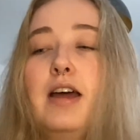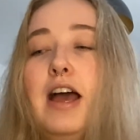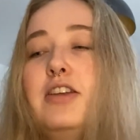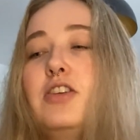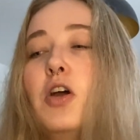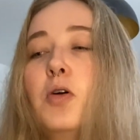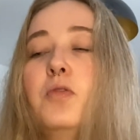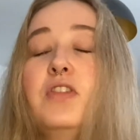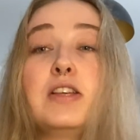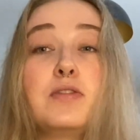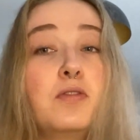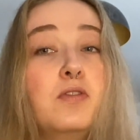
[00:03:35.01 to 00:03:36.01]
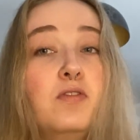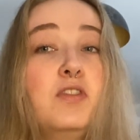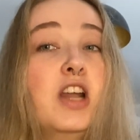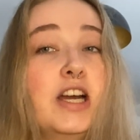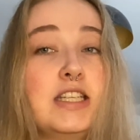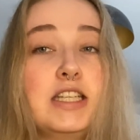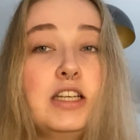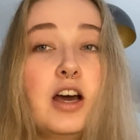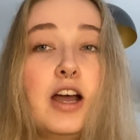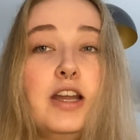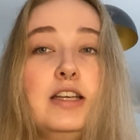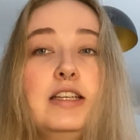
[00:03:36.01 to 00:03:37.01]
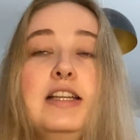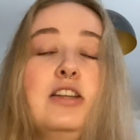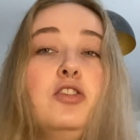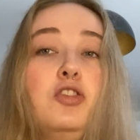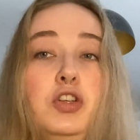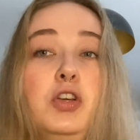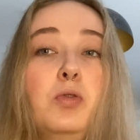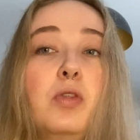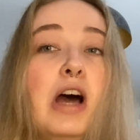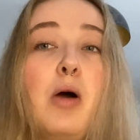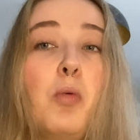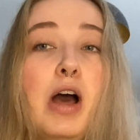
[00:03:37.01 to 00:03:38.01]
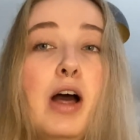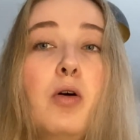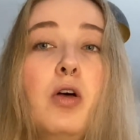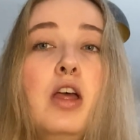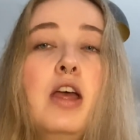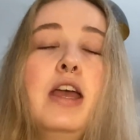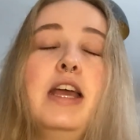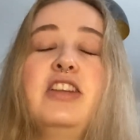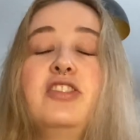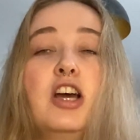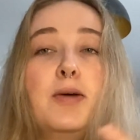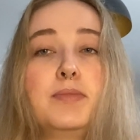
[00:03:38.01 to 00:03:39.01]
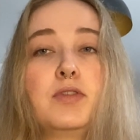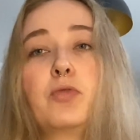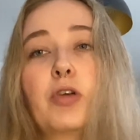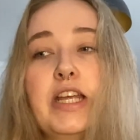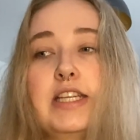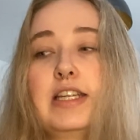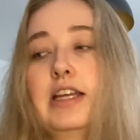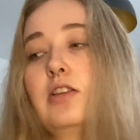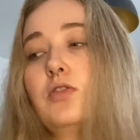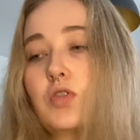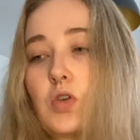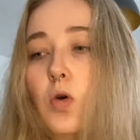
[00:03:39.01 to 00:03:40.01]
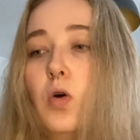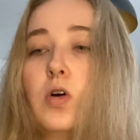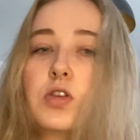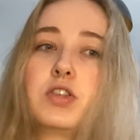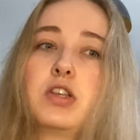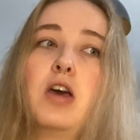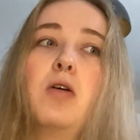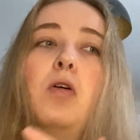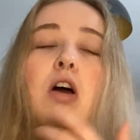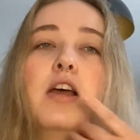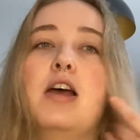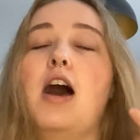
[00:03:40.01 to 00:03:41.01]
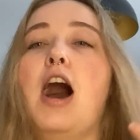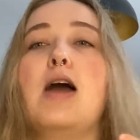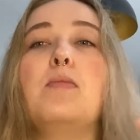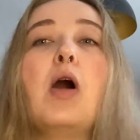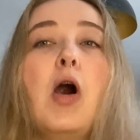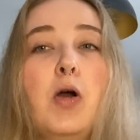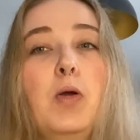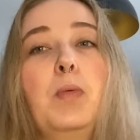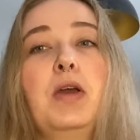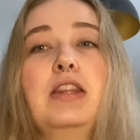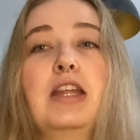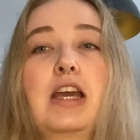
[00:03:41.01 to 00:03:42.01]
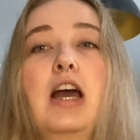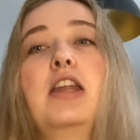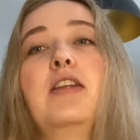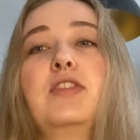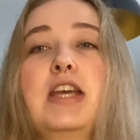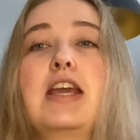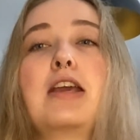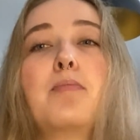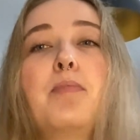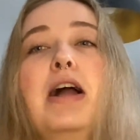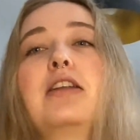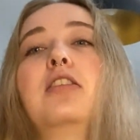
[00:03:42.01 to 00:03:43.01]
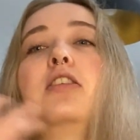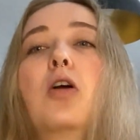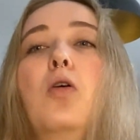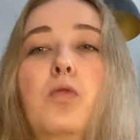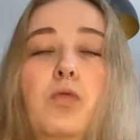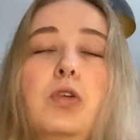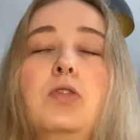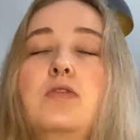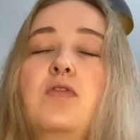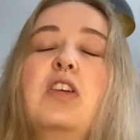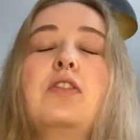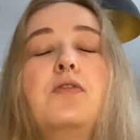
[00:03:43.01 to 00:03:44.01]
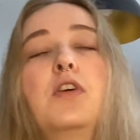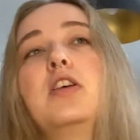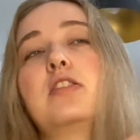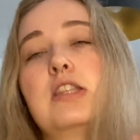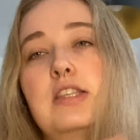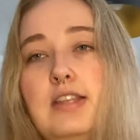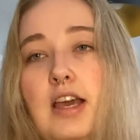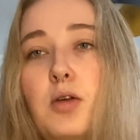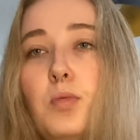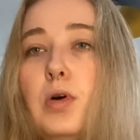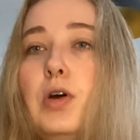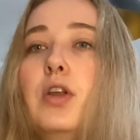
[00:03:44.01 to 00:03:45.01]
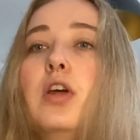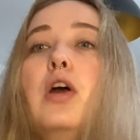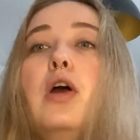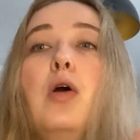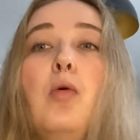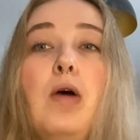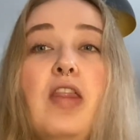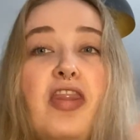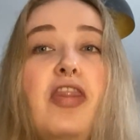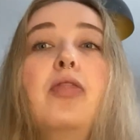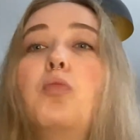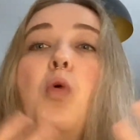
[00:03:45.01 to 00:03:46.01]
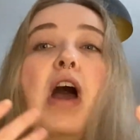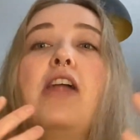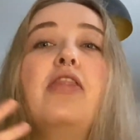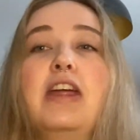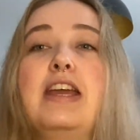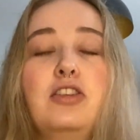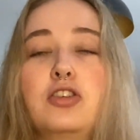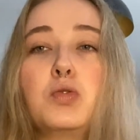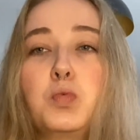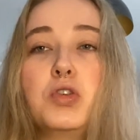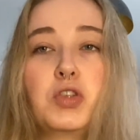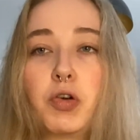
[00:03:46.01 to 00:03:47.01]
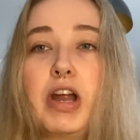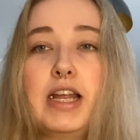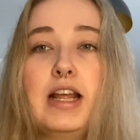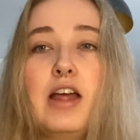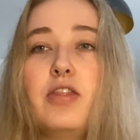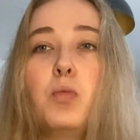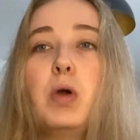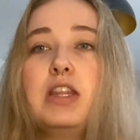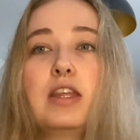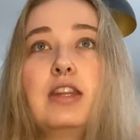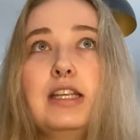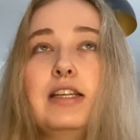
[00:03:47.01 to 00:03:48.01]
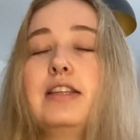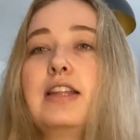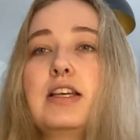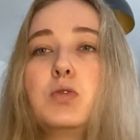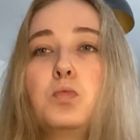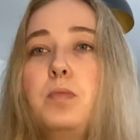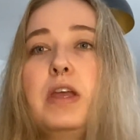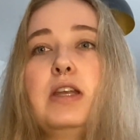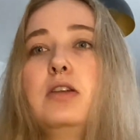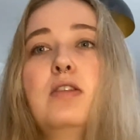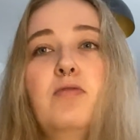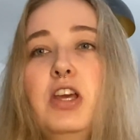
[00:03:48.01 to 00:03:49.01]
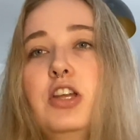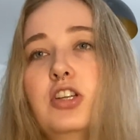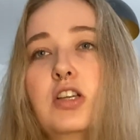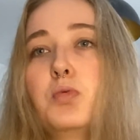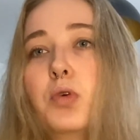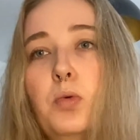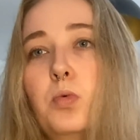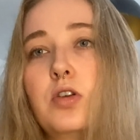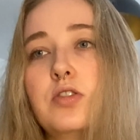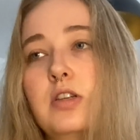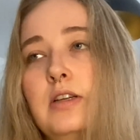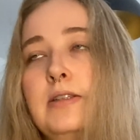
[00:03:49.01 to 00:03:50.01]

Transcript: I know this 99 didn't do that well in terms of rating and score, so I'm hoping they kind of take it back to the old roots, like the first and the second one, where it just was great, and the way that they did things made VHS what it was.